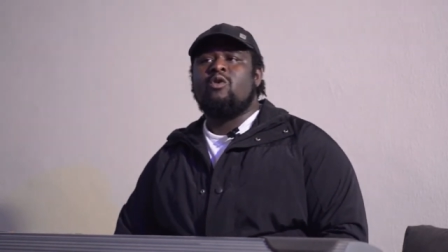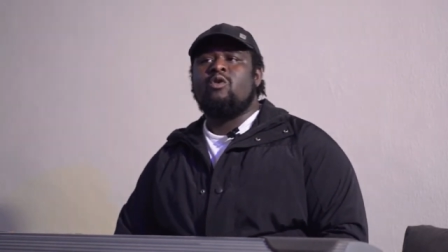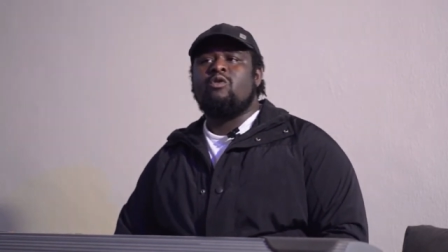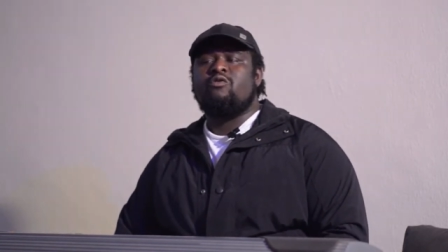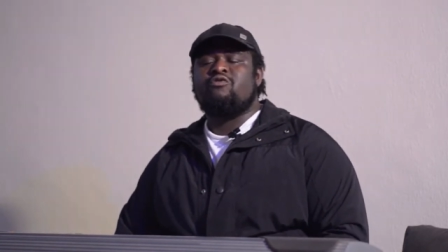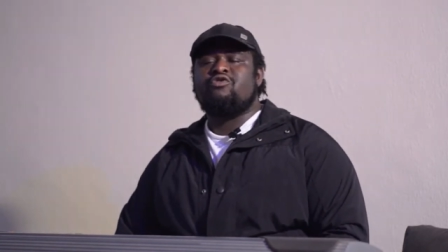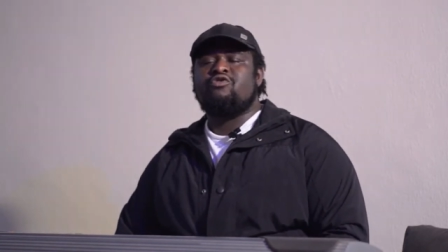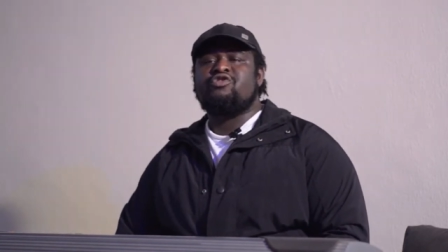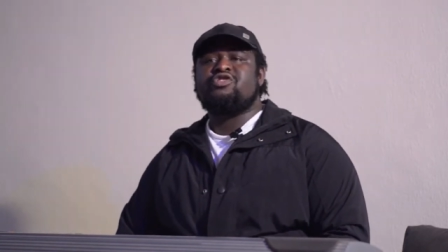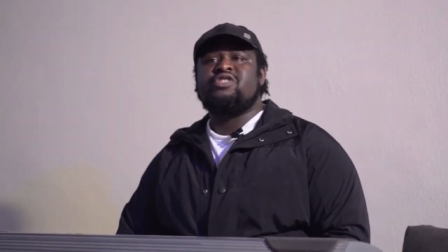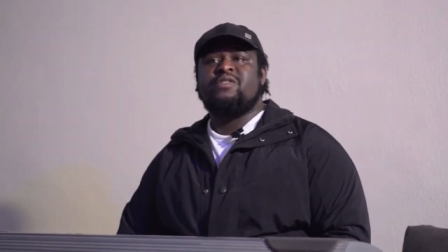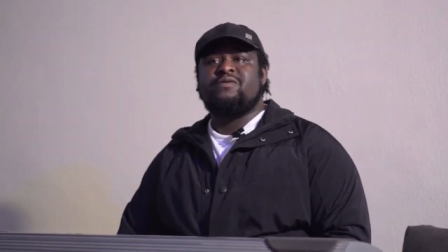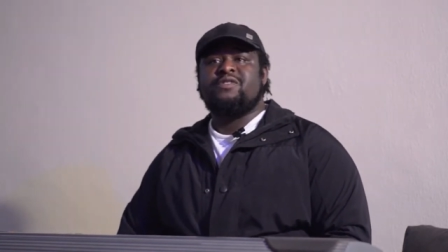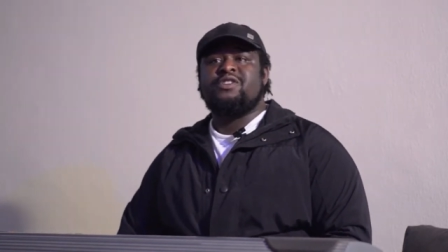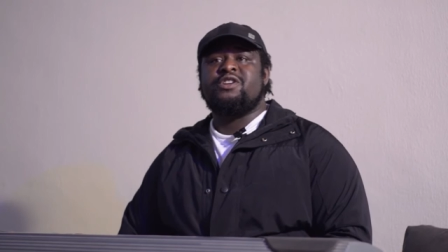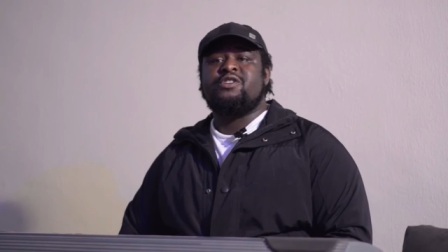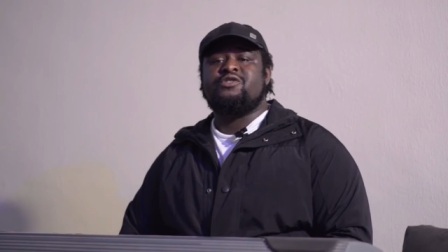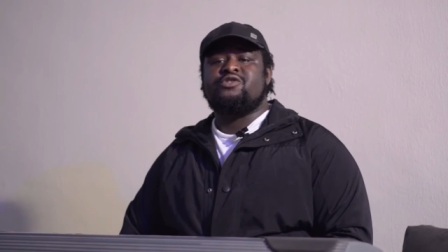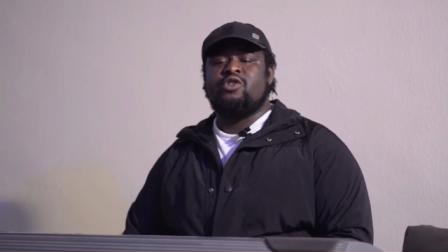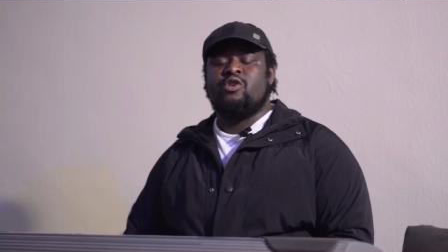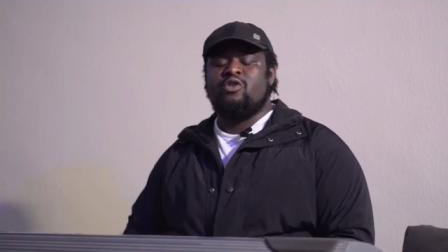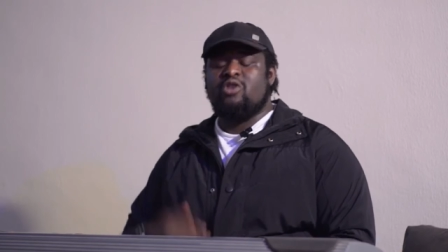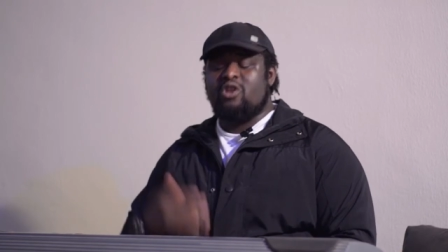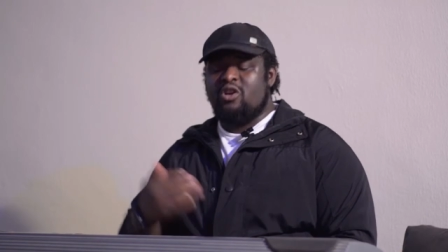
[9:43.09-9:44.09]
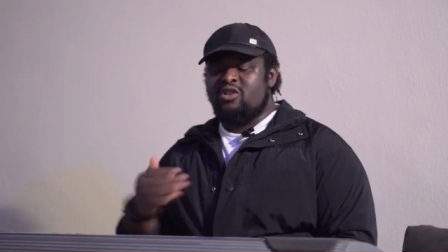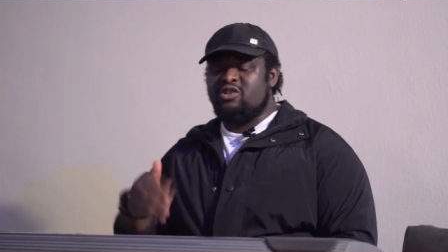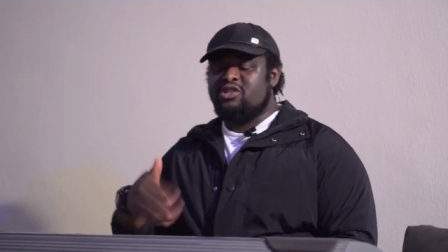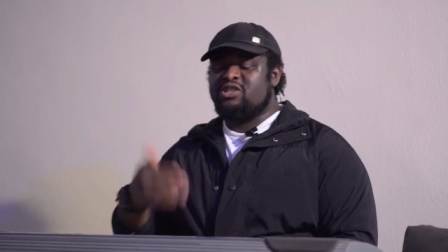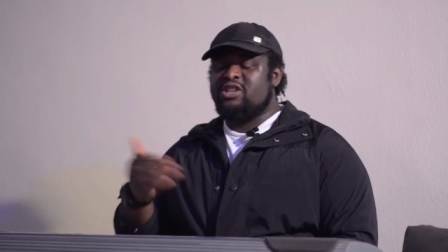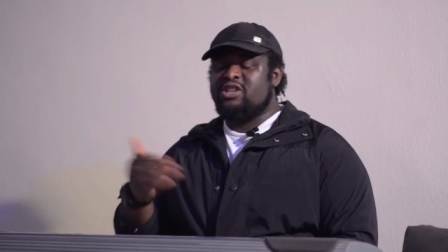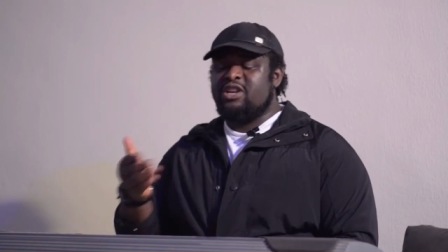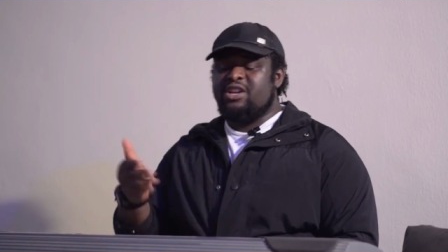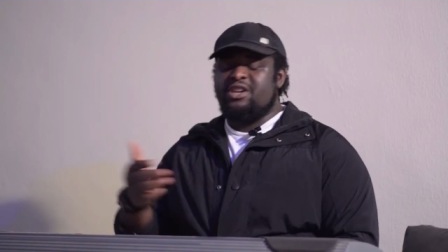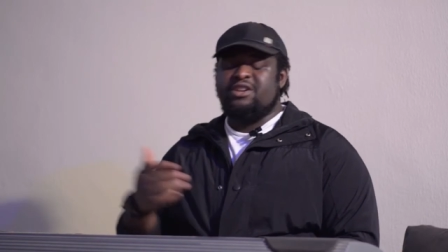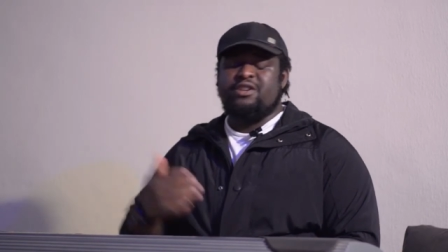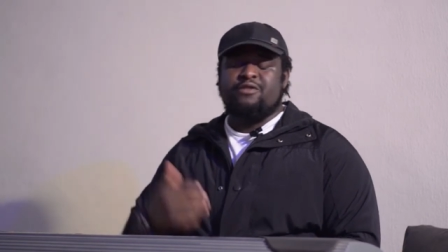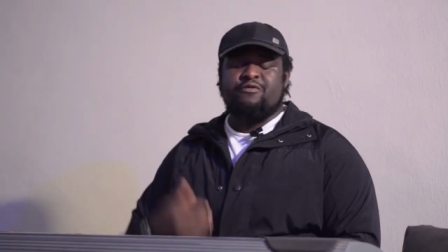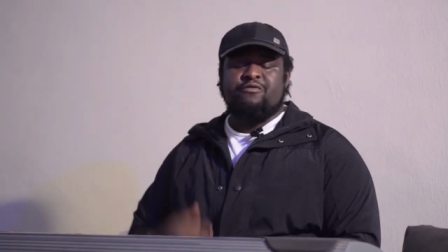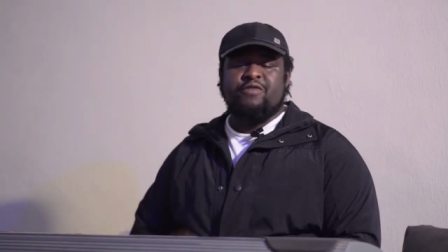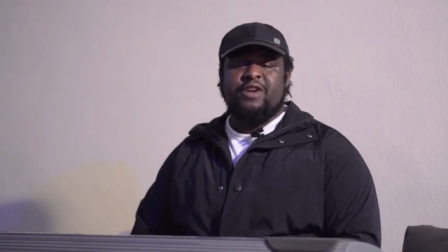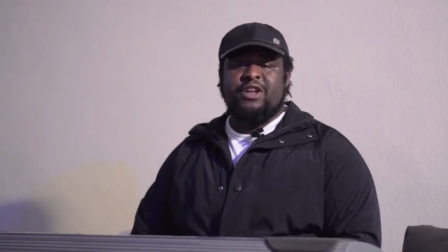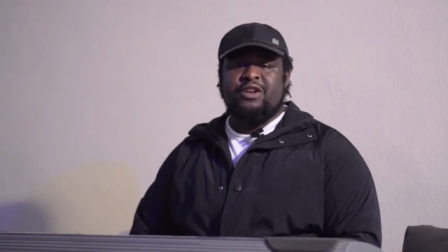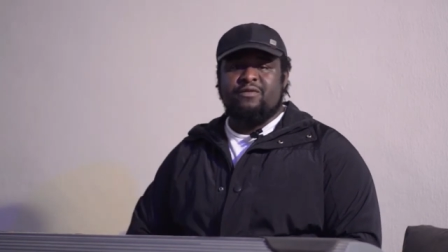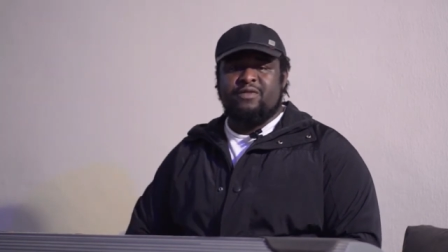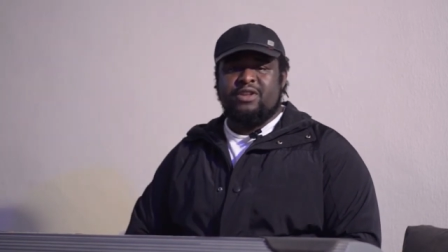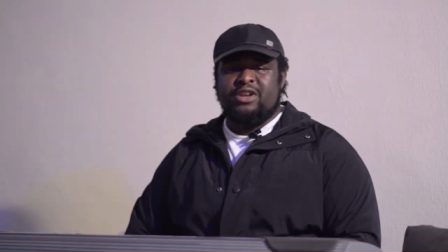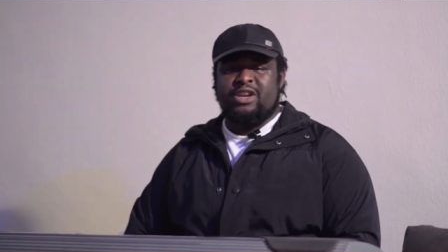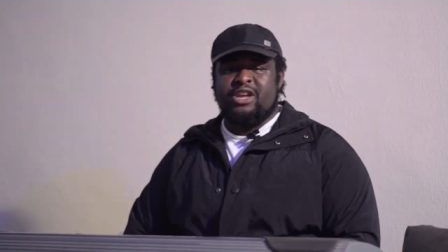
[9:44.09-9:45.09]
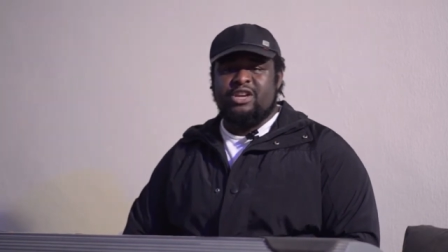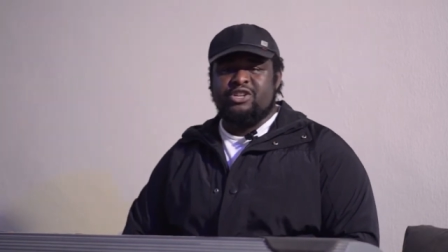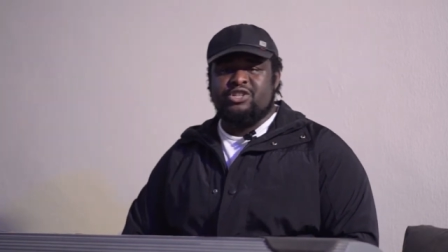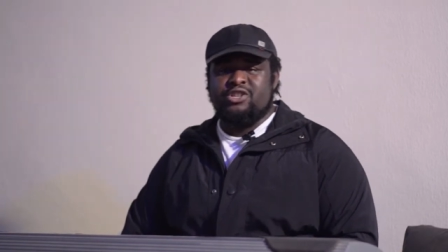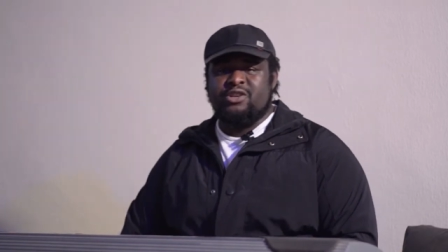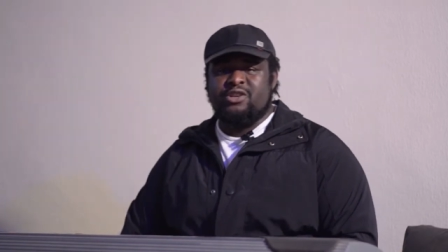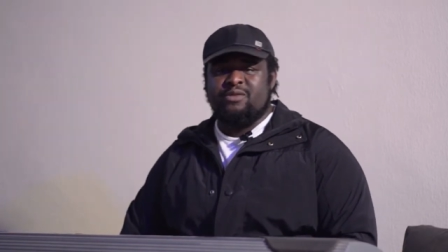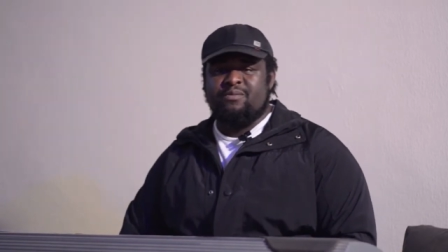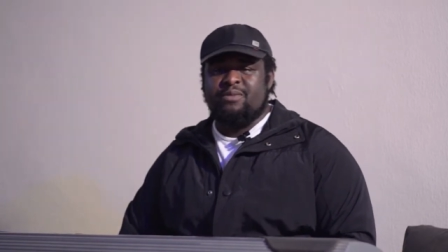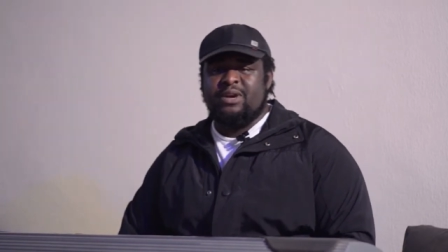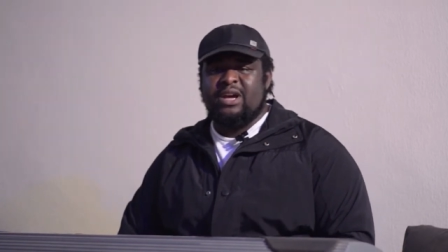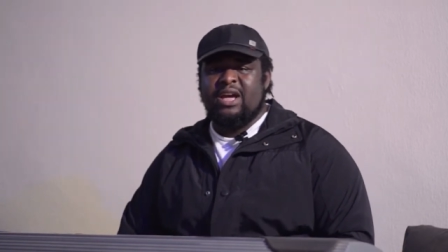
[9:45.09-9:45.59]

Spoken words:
over 7 years ago, concerning the fate of the nation.